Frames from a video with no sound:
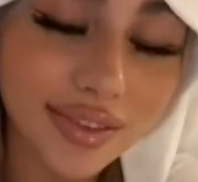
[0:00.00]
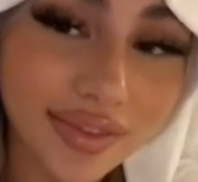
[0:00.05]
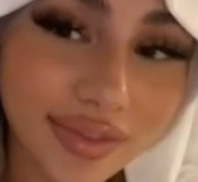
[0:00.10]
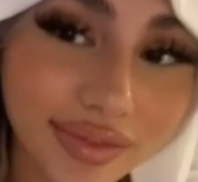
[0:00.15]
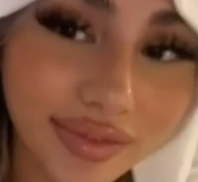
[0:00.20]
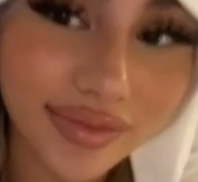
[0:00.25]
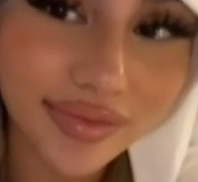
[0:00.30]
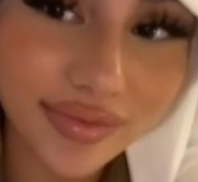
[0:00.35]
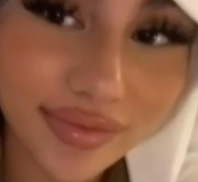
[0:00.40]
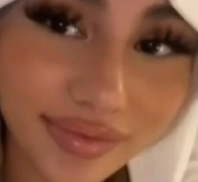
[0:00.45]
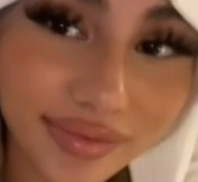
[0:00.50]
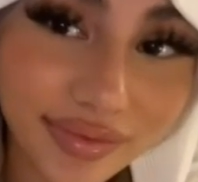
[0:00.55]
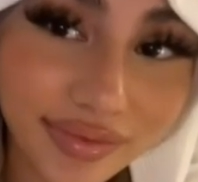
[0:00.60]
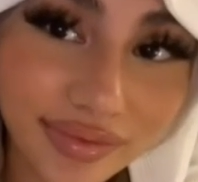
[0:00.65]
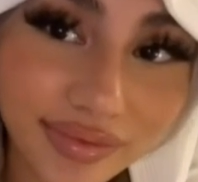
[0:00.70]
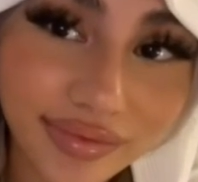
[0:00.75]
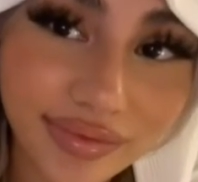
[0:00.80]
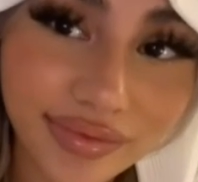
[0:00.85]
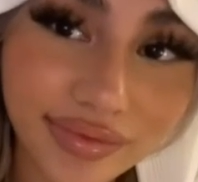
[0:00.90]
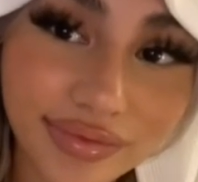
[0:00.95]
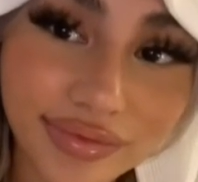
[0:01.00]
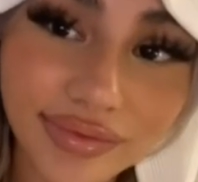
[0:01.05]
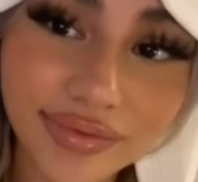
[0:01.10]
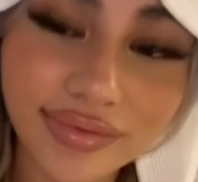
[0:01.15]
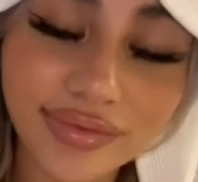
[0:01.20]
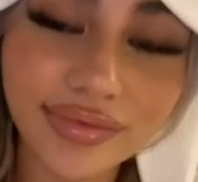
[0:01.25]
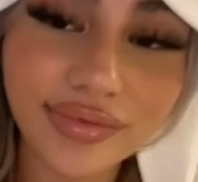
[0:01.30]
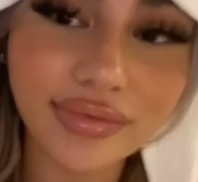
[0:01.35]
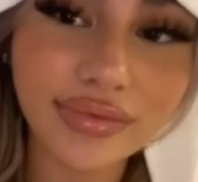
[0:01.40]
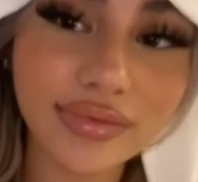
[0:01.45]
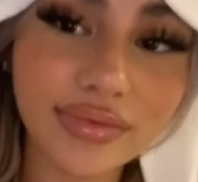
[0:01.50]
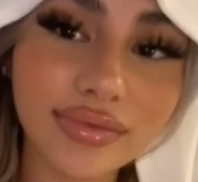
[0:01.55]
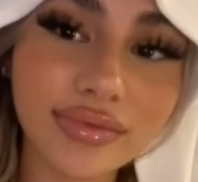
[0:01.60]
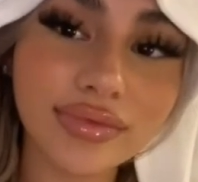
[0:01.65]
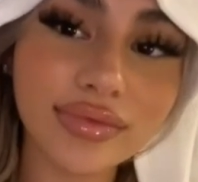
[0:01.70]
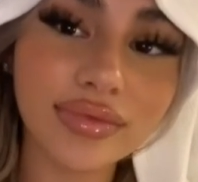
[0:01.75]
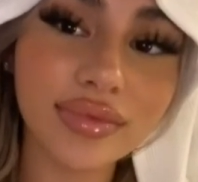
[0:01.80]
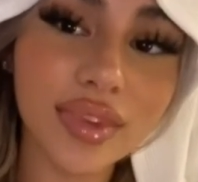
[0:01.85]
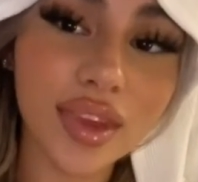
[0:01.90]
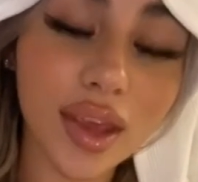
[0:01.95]
talk about those memes that are, you know, like
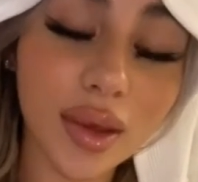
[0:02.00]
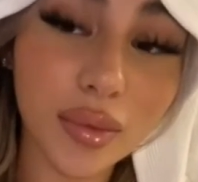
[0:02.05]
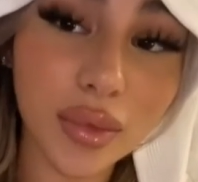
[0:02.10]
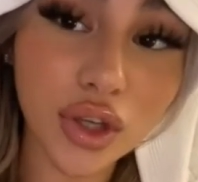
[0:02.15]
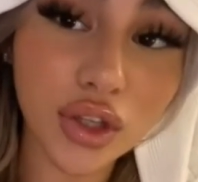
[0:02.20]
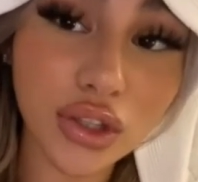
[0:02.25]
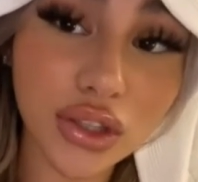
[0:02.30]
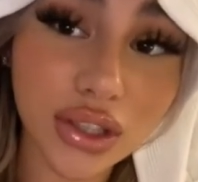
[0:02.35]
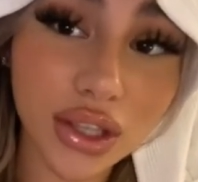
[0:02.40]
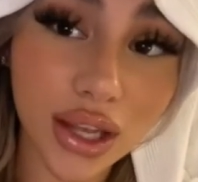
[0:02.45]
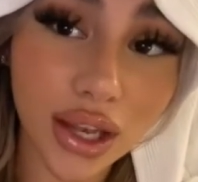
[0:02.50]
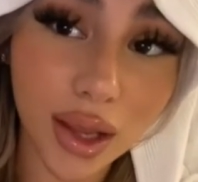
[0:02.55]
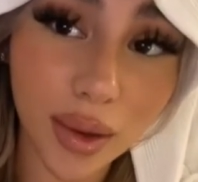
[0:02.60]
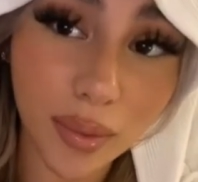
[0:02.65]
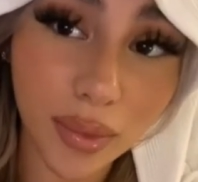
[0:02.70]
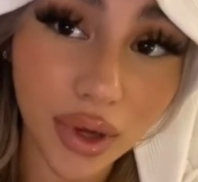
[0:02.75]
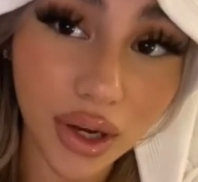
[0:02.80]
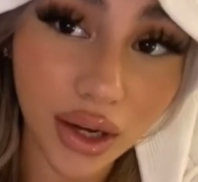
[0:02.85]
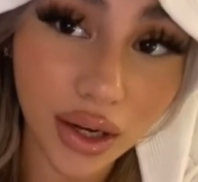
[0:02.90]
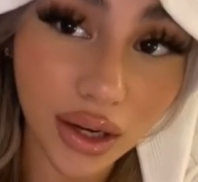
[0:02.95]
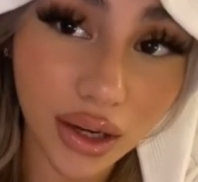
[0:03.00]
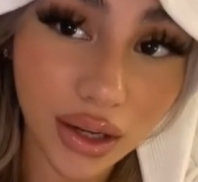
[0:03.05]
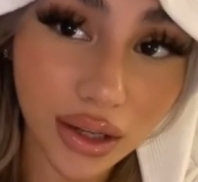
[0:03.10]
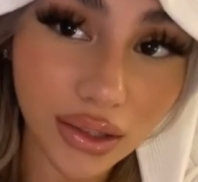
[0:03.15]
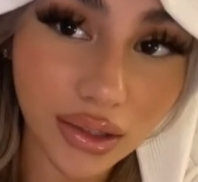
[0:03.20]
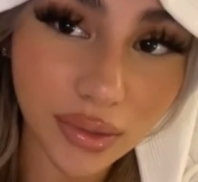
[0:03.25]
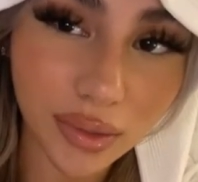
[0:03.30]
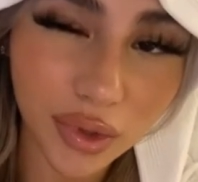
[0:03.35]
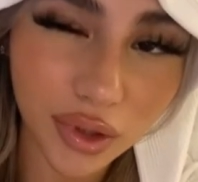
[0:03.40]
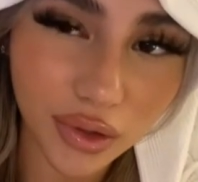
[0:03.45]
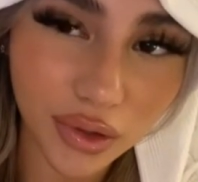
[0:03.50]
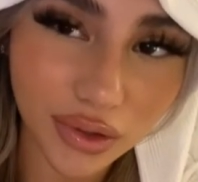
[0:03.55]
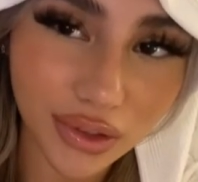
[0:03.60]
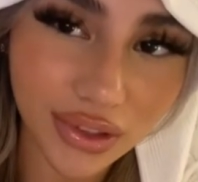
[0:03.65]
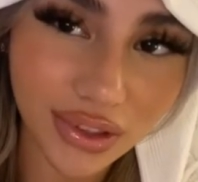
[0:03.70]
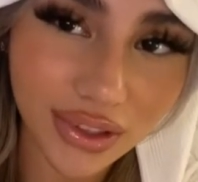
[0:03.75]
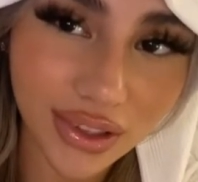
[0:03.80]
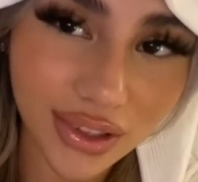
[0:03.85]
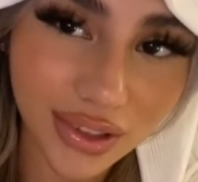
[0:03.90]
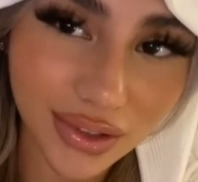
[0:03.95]
the person who's stuck in high school, they still
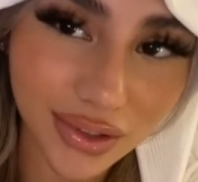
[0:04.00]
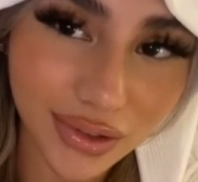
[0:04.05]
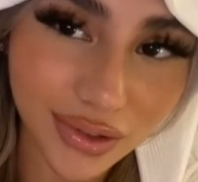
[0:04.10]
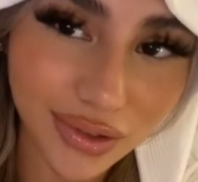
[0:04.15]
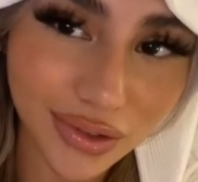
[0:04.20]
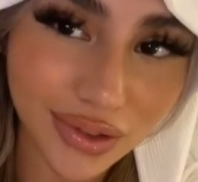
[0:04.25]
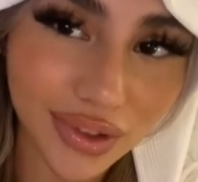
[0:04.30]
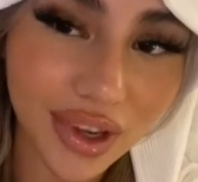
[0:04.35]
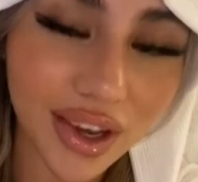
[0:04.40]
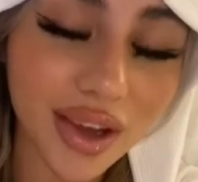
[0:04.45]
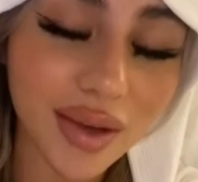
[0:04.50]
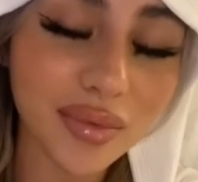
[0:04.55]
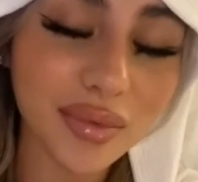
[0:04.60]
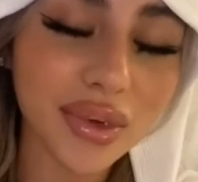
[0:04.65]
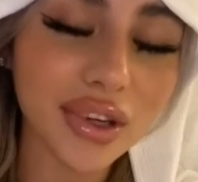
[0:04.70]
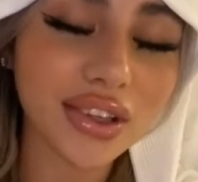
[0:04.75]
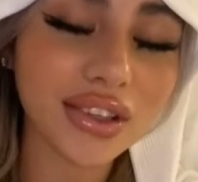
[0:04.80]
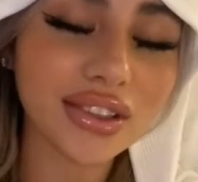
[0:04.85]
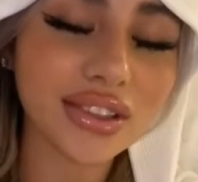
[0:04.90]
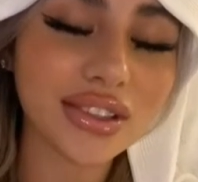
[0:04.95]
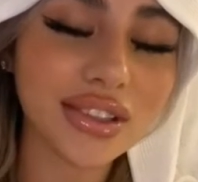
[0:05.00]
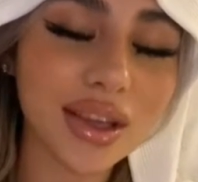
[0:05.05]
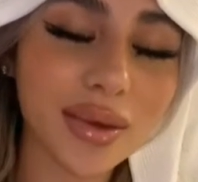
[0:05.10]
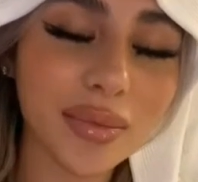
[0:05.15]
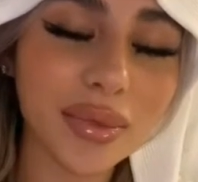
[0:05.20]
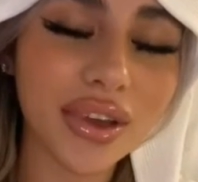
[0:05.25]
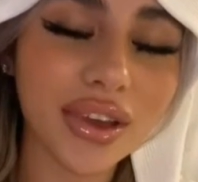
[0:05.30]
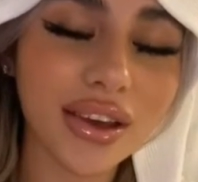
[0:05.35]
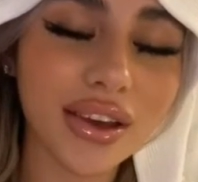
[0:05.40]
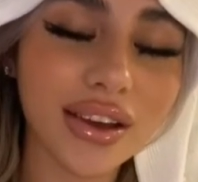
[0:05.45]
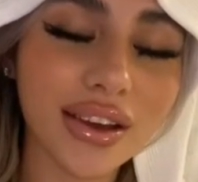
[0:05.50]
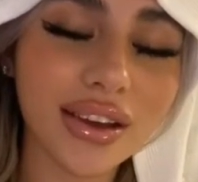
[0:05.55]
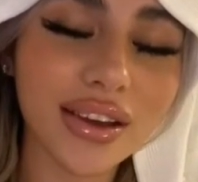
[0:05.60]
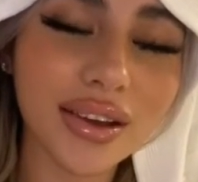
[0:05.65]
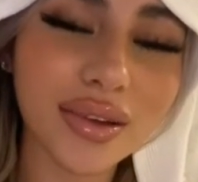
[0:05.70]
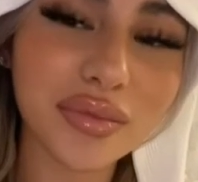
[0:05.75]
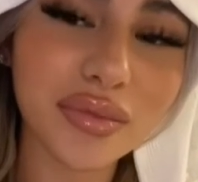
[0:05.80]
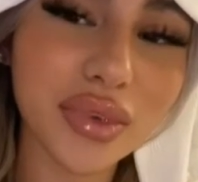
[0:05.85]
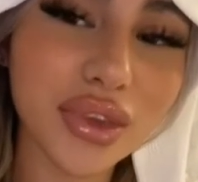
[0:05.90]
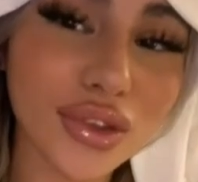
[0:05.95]
talk about their football days and how good they were at football.